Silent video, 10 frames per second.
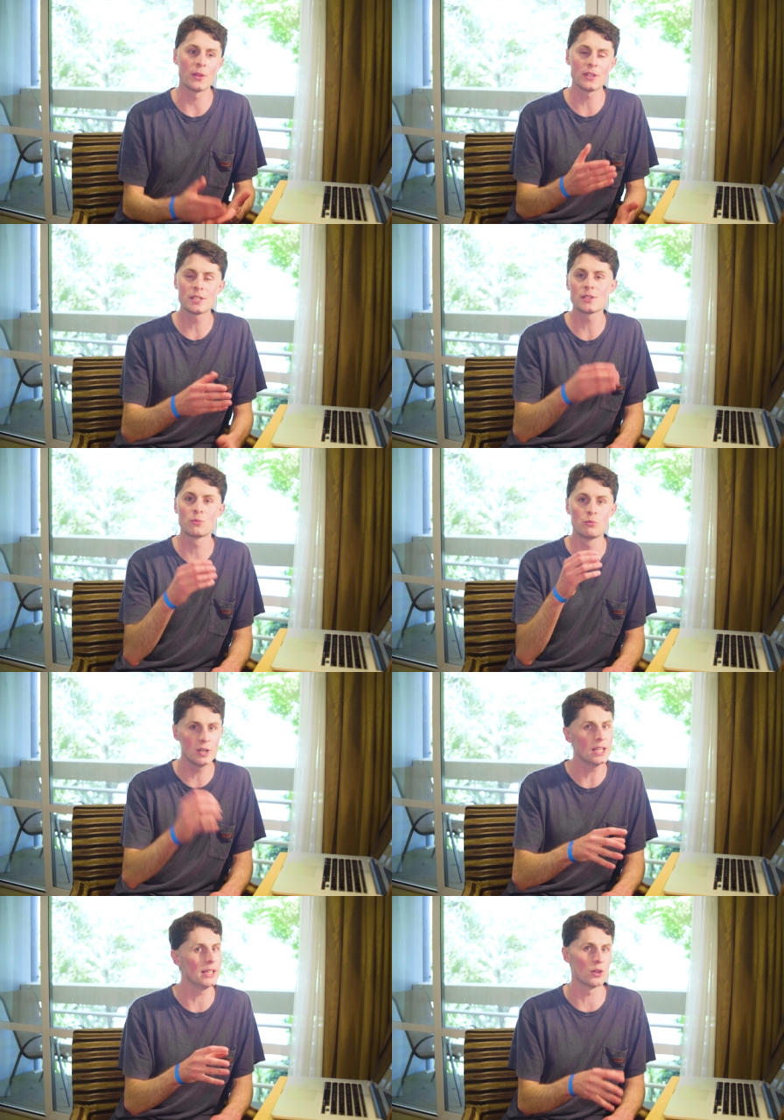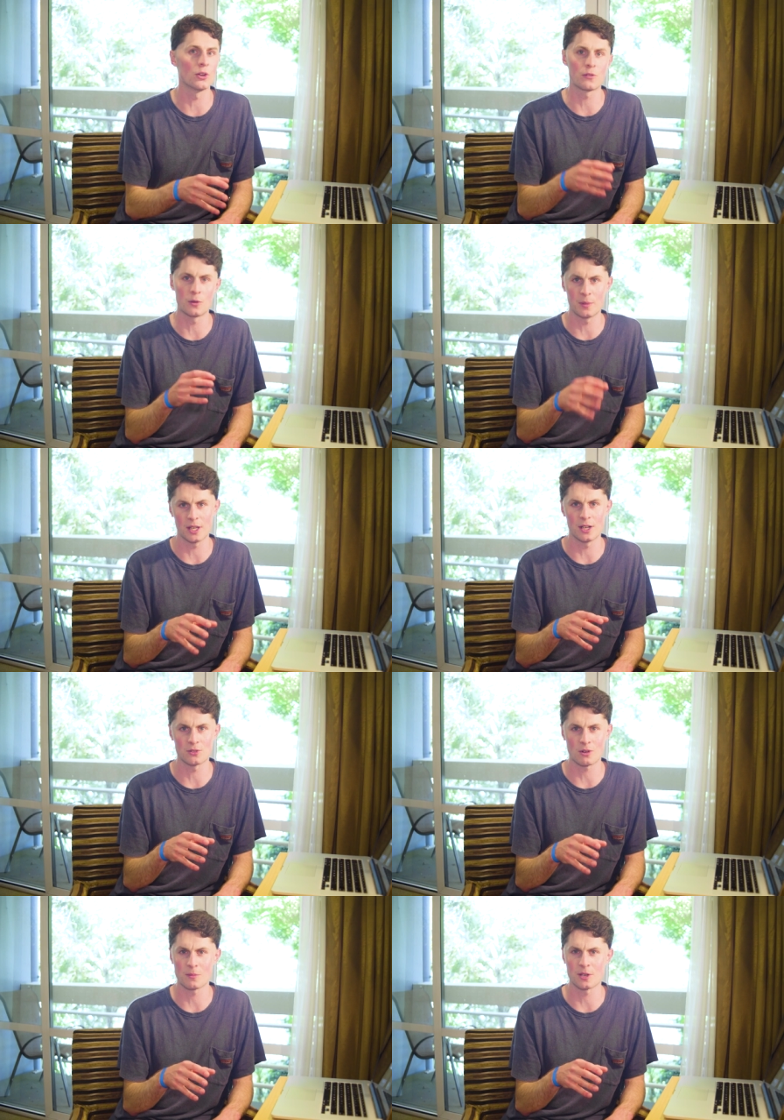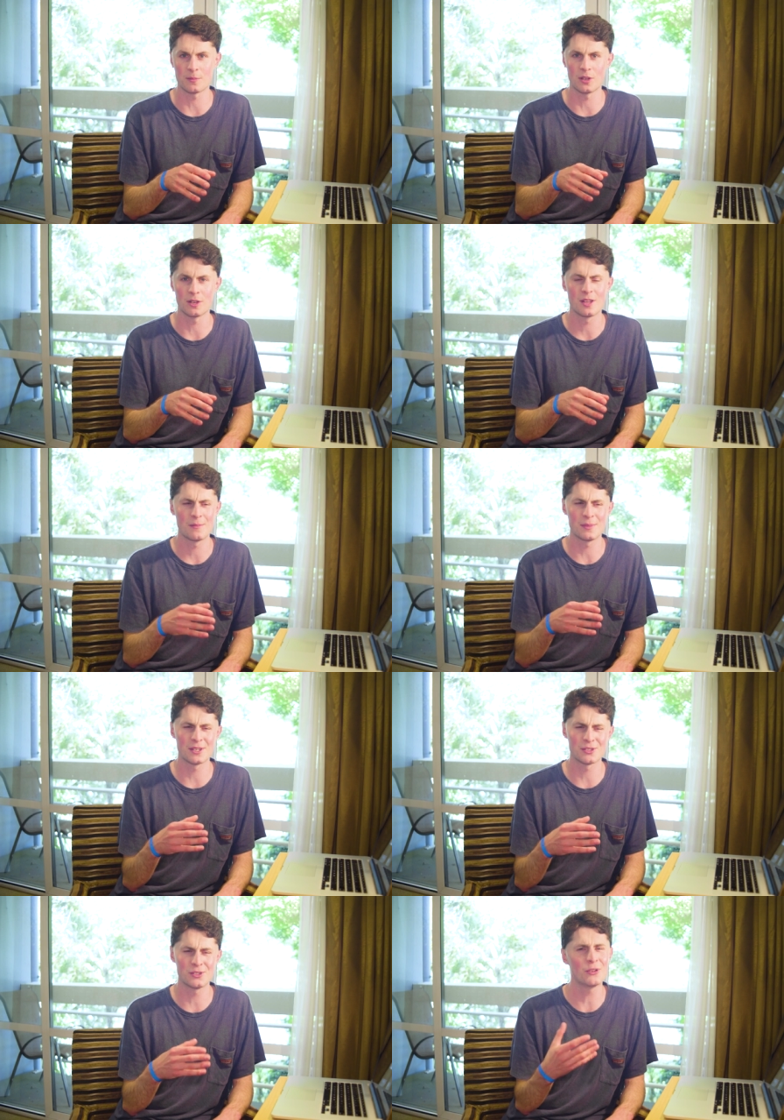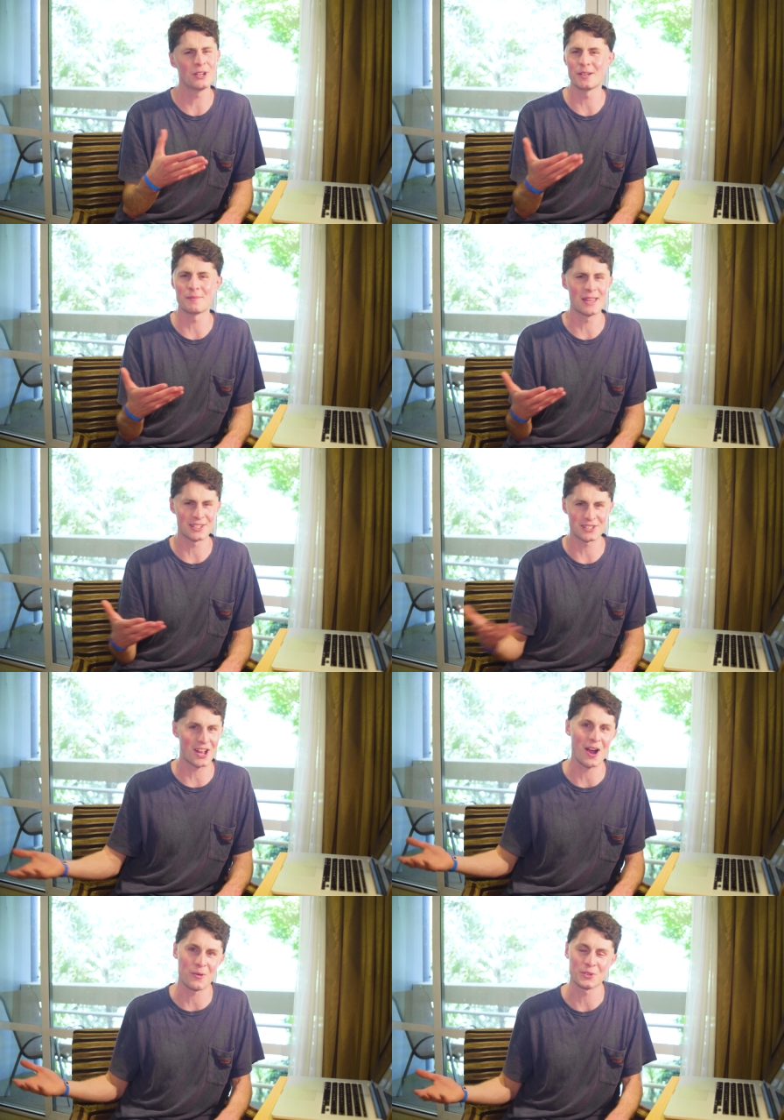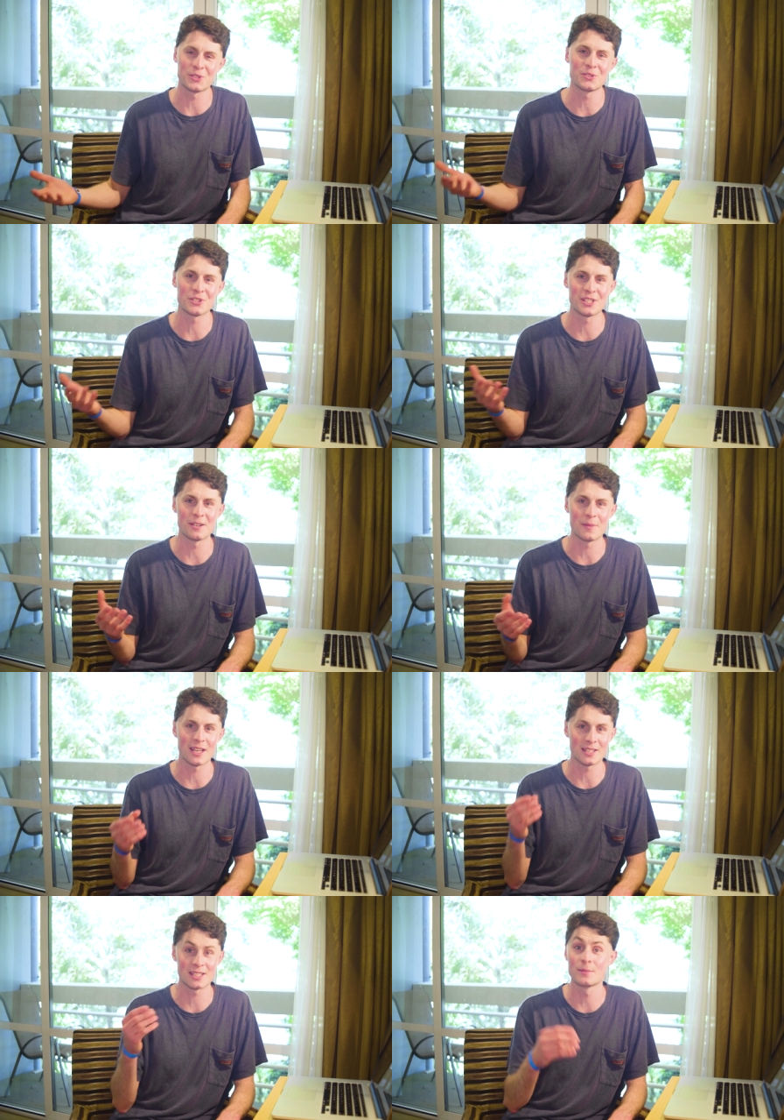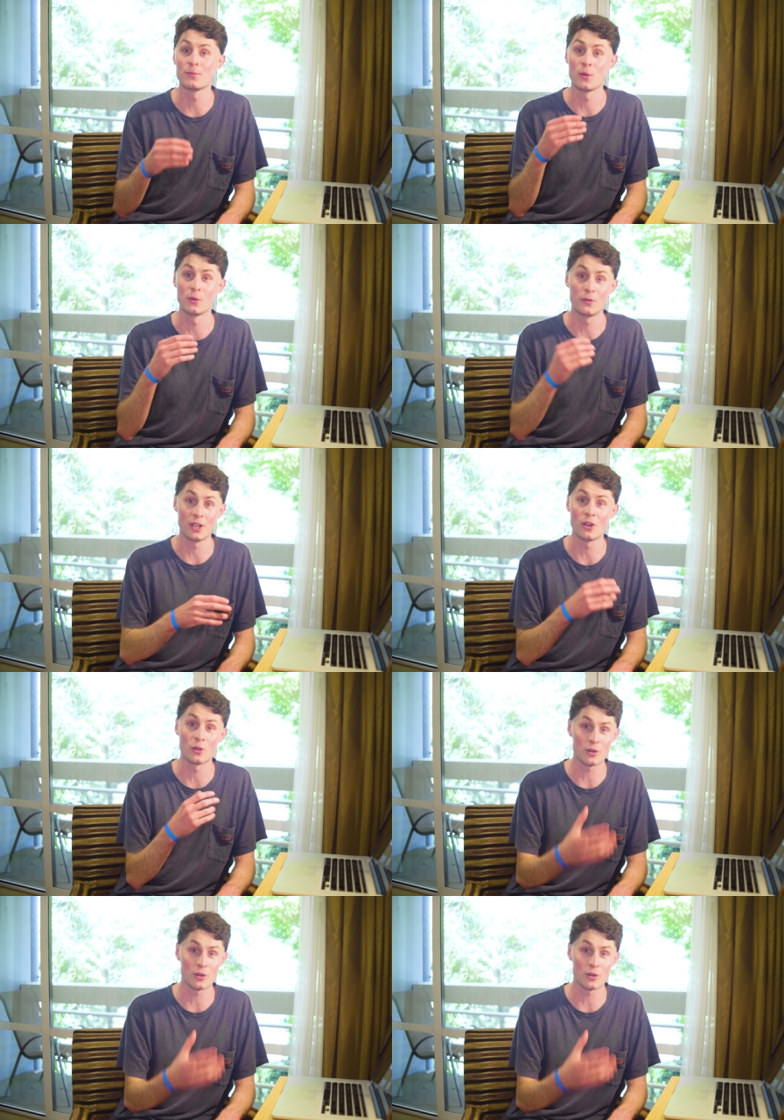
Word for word: but this is really good for a beginner dropshipper because you don't need to make Star Wars, you just need to make a simple video